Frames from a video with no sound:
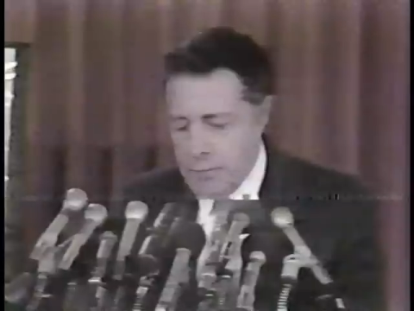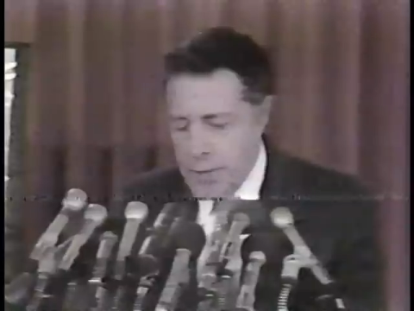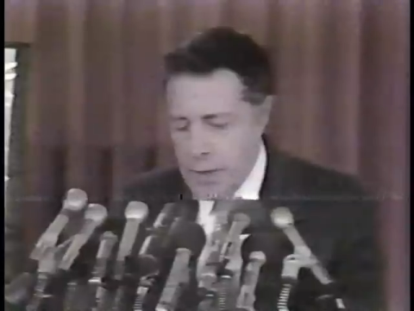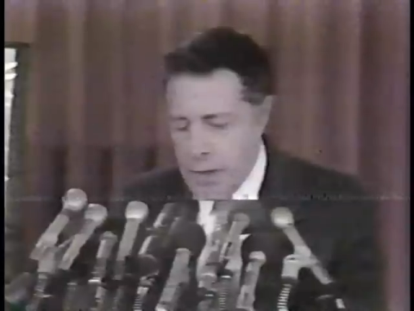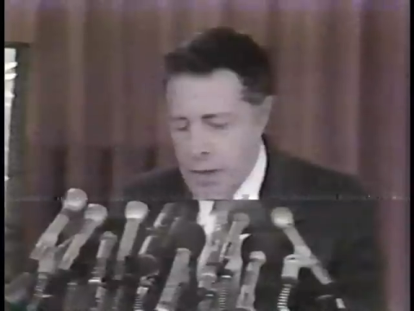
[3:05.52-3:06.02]

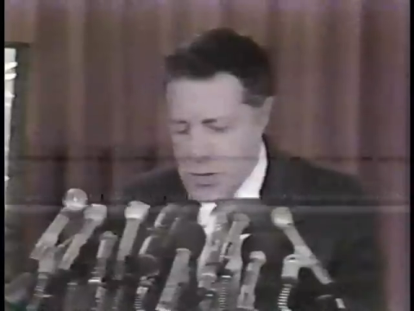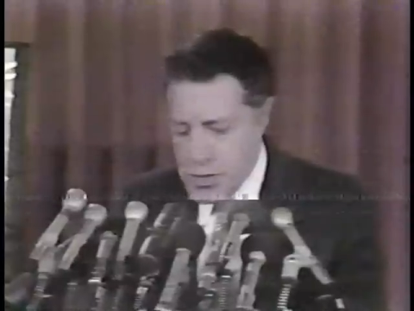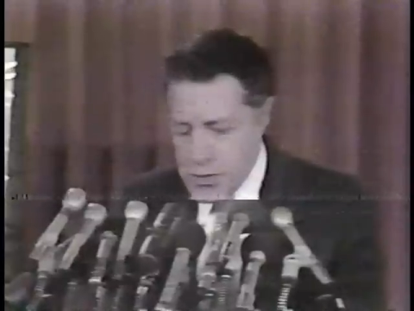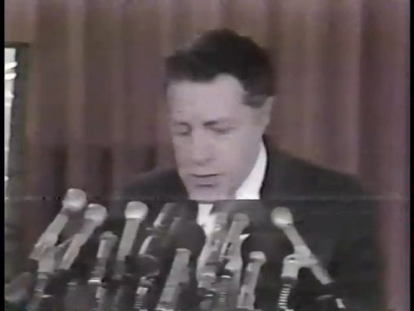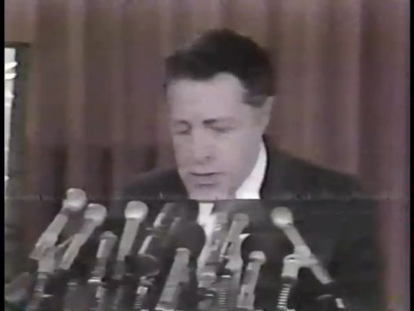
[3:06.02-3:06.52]

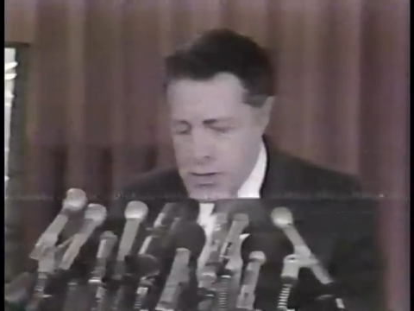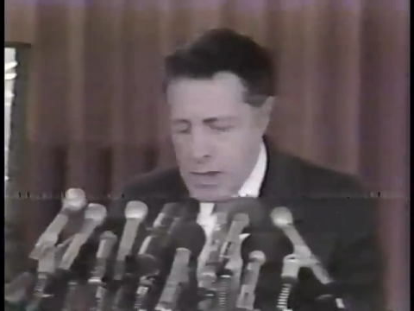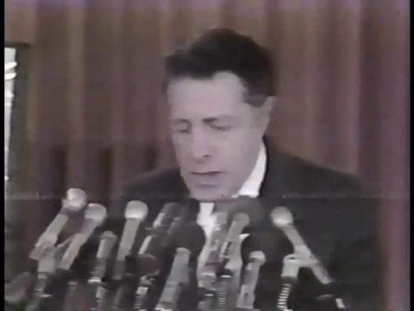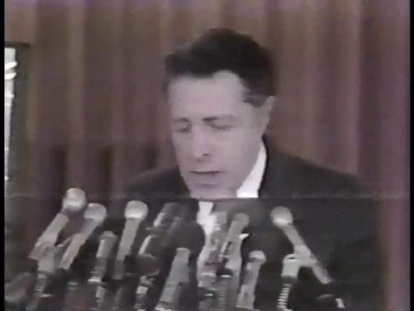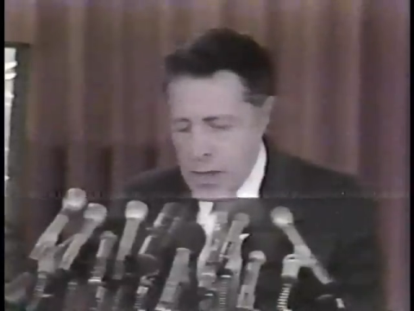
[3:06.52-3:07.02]
hostages
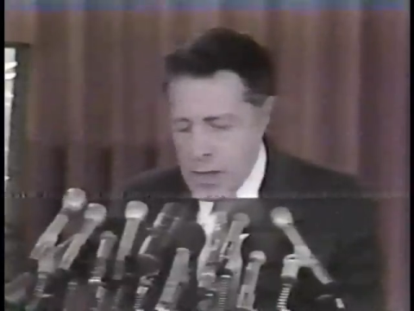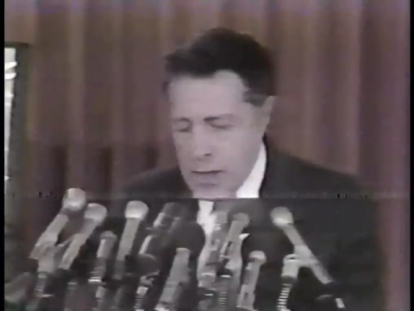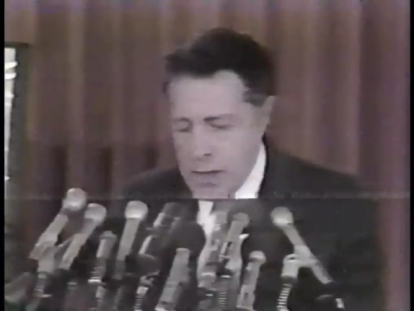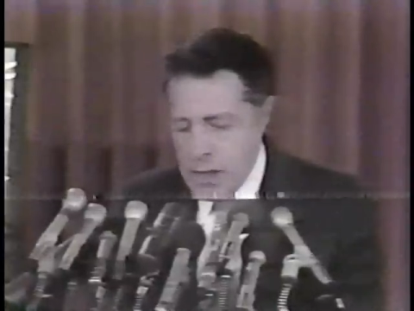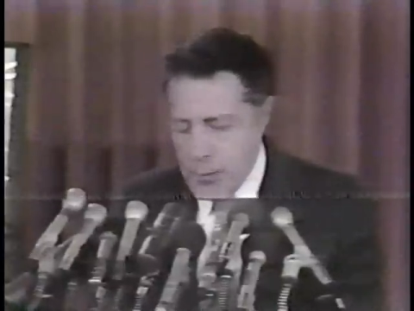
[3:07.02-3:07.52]

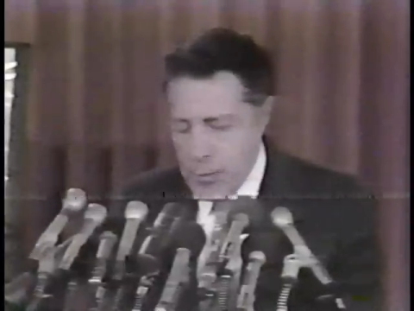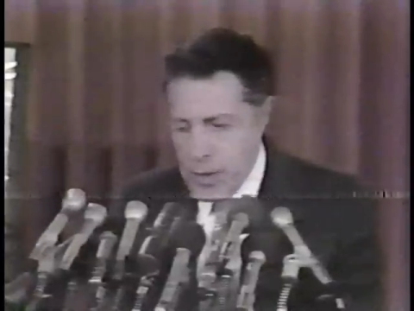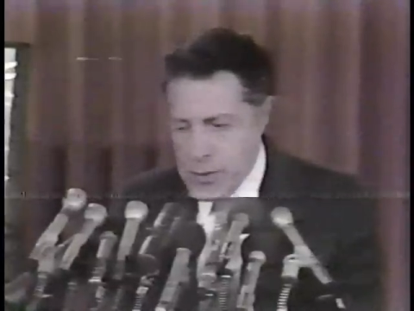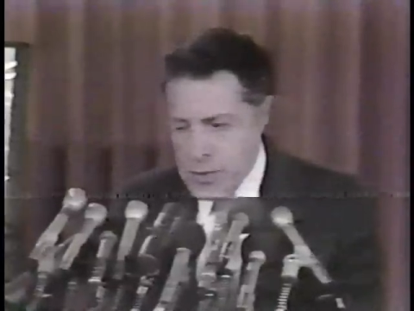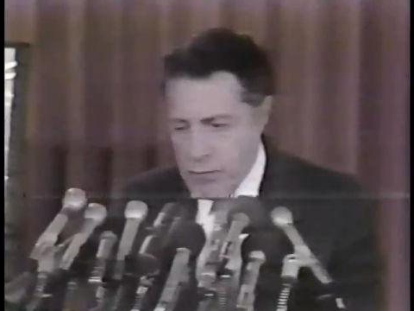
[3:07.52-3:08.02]
in any
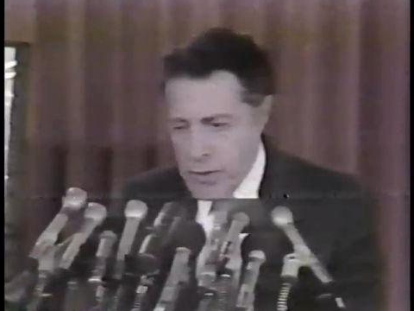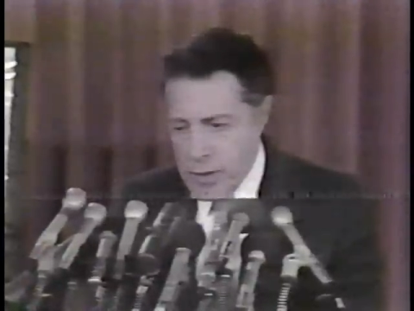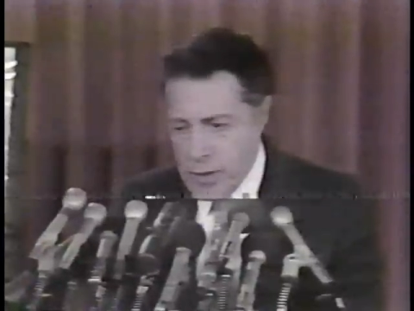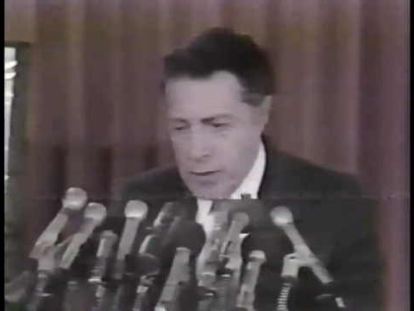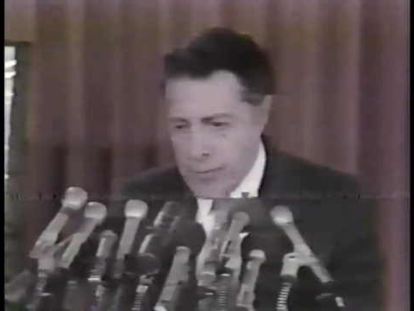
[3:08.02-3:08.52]
parts of
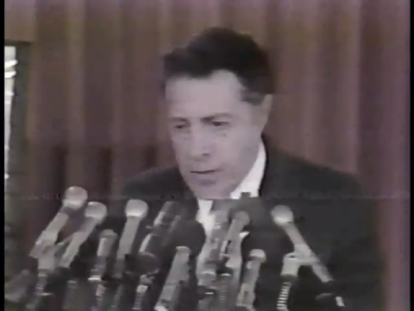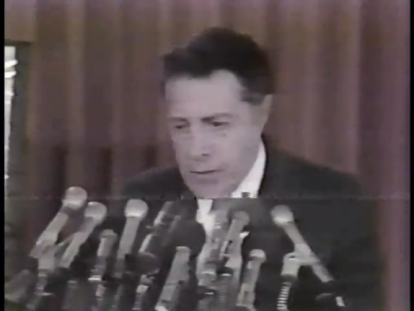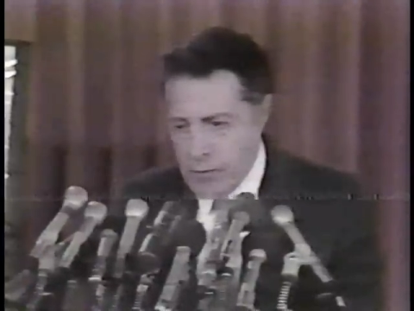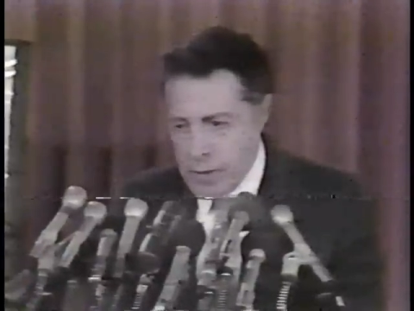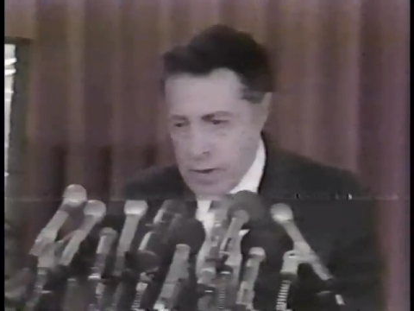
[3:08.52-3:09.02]
the
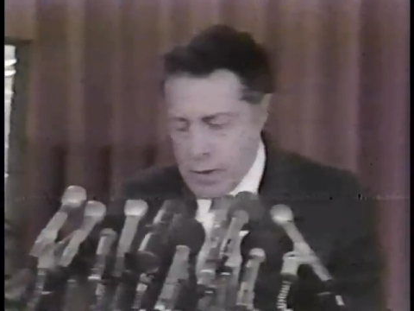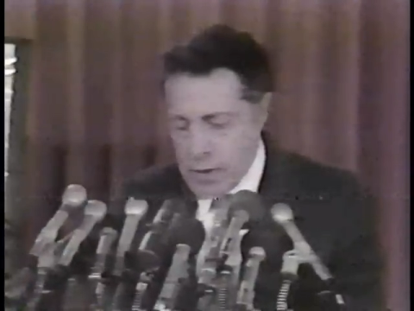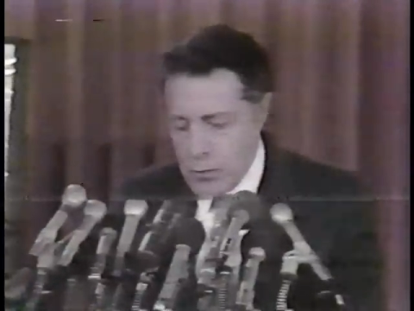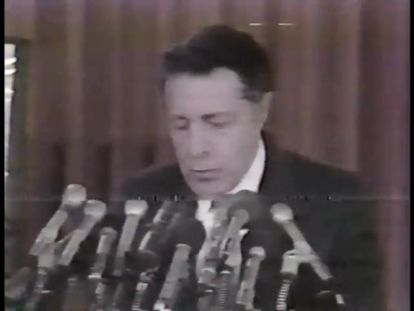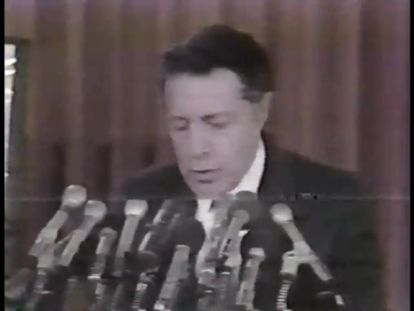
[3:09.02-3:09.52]

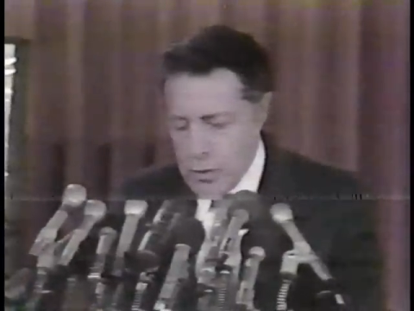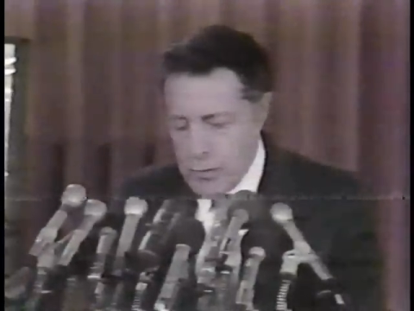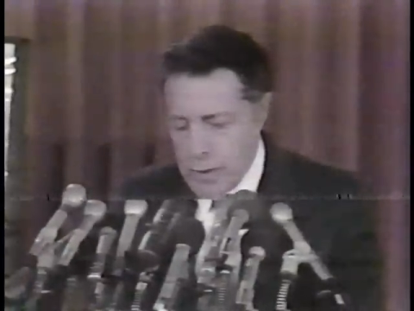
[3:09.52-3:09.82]
world.